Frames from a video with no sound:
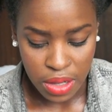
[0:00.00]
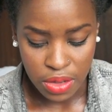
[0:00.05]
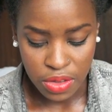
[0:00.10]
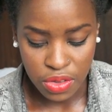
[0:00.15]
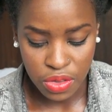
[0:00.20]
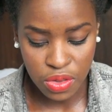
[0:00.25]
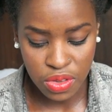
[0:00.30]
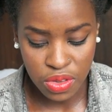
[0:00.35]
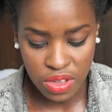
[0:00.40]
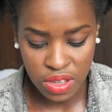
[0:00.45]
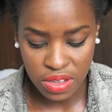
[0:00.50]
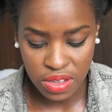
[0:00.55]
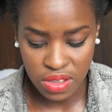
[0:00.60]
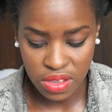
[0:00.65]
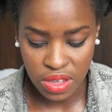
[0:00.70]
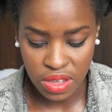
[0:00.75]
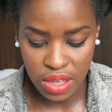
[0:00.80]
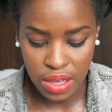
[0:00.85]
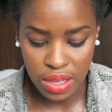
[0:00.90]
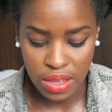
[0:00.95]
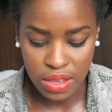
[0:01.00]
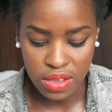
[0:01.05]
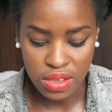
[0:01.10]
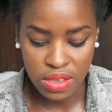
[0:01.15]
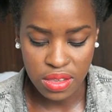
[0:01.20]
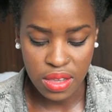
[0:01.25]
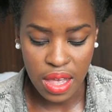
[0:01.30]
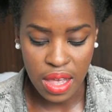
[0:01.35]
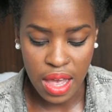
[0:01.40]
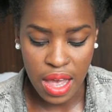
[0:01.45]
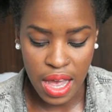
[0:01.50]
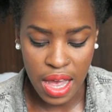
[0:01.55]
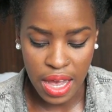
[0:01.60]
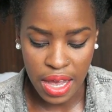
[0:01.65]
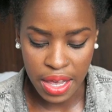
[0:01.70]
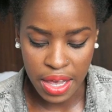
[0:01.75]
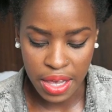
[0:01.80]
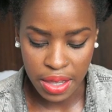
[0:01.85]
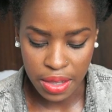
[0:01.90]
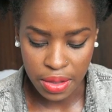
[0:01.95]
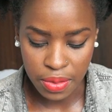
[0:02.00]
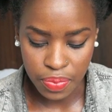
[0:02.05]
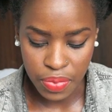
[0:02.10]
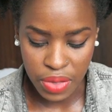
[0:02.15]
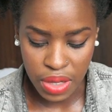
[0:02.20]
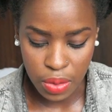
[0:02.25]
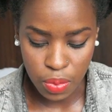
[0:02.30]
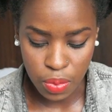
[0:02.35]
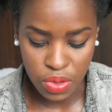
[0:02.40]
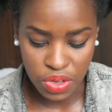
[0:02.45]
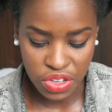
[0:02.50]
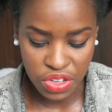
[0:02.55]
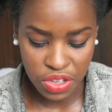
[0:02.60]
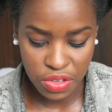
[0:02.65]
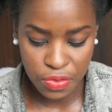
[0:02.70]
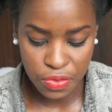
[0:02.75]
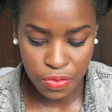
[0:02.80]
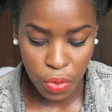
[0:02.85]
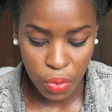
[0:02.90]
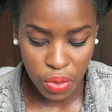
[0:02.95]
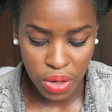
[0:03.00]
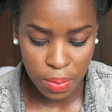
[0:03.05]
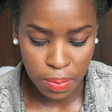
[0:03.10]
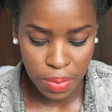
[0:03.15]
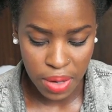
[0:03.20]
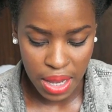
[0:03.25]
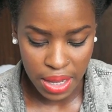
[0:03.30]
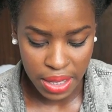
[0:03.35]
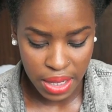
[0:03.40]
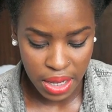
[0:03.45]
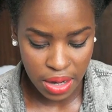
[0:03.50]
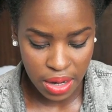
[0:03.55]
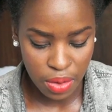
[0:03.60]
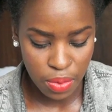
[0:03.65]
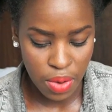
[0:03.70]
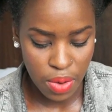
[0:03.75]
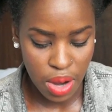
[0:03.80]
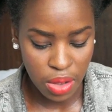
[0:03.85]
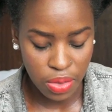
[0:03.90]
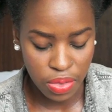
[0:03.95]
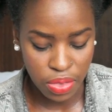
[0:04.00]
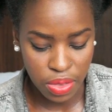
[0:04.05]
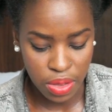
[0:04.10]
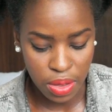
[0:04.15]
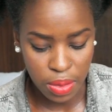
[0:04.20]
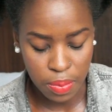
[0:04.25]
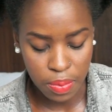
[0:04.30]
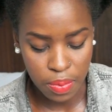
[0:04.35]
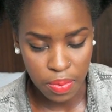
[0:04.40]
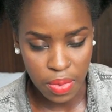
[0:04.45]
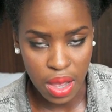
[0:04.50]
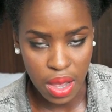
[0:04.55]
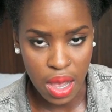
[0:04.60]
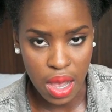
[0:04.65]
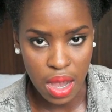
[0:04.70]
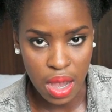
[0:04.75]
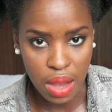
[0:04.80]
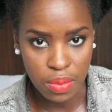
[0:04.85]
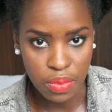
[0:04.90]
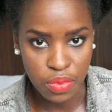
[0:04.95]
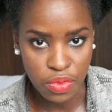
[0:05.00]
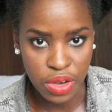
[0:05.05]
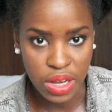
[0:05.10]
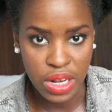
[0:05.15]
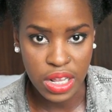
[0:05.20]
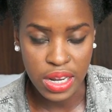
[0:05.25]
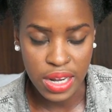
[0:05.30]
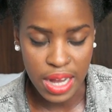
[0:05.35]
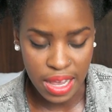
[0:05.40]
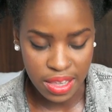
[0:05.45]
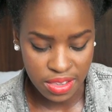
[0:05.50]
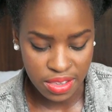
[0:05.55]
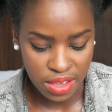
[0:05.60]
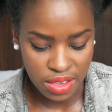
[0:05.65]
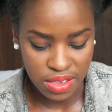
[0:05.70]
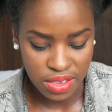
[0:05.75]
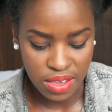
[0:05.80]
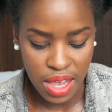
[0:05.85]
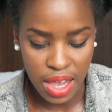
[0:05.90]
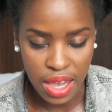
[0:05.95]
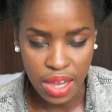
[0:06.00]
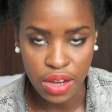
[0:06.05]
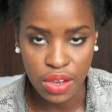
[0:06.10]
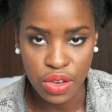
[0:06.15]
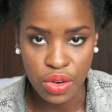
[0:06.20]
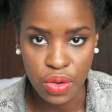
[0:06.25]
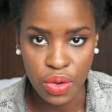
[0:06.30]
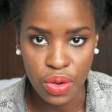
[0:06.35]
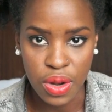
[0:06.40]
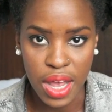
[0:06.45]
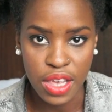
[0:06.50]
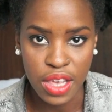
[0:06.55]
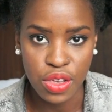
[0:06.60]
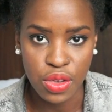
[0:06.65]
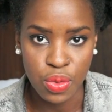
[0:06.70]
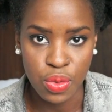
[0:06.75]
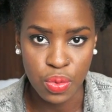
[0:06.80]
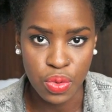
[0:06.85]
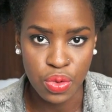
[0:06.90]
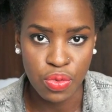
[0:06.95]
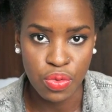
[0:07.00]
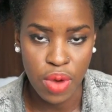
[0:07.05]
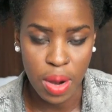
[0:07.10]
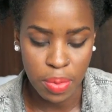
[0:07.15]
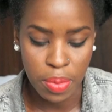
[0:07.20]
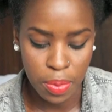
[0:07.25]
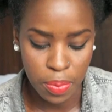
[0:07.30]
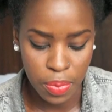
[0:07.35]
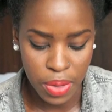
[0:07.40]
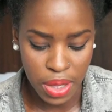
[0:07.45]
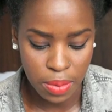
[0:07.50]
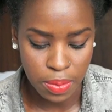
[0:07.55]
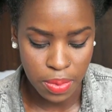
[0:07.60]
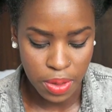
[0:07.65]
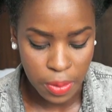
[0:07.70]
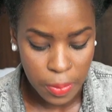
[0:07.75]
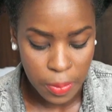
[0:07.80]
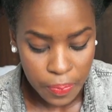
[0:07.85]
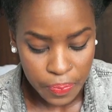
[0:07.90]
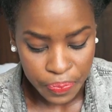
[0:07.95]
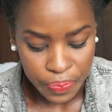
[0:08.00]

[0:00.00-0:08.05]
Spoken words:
Susan says, I would just fold a blanket around them really nice and tight, like you would wrap a baby.